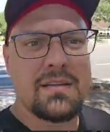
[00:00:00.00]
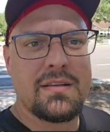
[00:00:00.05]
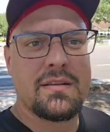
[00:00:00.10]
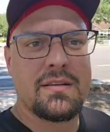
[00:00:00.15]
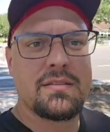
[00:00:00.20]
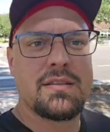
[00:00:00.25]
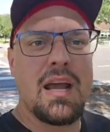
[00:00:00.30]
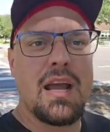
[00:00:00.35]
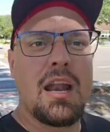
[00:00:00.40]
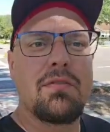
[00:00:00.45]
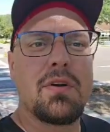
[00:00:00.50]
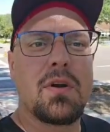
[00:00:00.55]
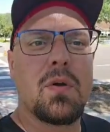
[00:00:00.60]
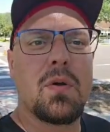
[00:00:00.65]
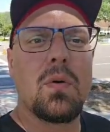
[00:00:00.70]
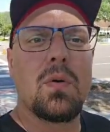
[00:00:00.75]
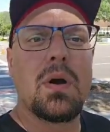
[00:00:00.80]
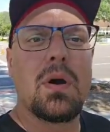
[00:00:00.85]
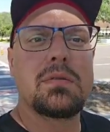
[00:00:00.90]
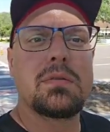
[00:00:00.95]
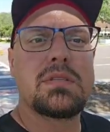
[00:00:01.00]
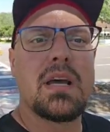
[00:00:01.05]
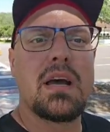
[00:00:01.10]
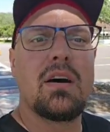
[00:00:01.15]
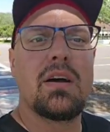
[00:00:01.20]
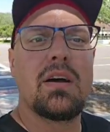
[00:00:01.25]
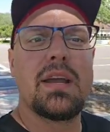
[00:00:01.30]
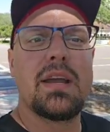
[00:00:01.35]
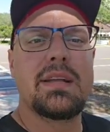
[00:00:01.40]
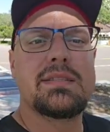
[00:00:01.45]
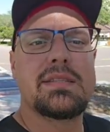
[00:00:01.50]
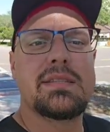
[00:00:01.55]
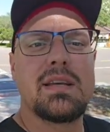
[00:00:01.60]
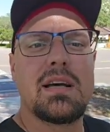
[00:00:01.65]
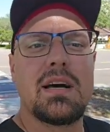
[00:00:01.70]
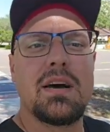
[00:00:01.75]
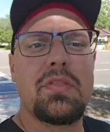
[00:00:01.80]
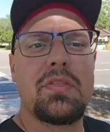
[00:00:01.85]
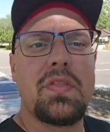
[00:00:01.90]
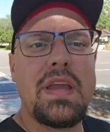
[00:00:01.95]
It's kind of a cool hotel. It's
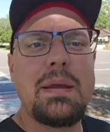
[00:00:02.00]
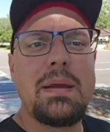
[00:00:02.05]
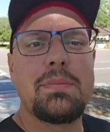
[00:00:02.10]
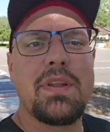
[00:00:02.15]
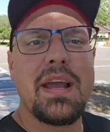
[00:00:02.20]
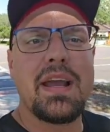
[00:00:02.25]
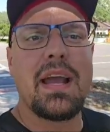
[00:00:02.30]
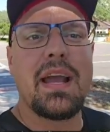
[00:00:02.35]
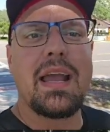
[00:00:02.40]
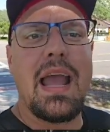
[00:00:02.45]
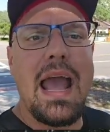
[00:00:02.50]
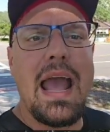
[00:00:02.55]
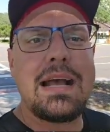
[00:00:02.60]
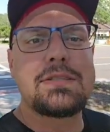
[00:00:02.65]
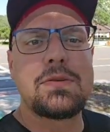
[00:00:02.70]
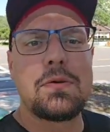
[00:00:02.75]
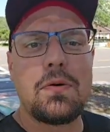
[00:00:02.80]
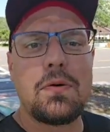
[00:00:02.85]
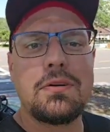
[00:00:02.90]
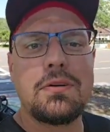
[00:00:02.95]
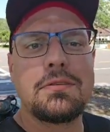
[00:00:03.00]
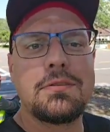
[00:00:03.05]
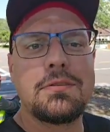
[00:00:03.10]
themed like a castle.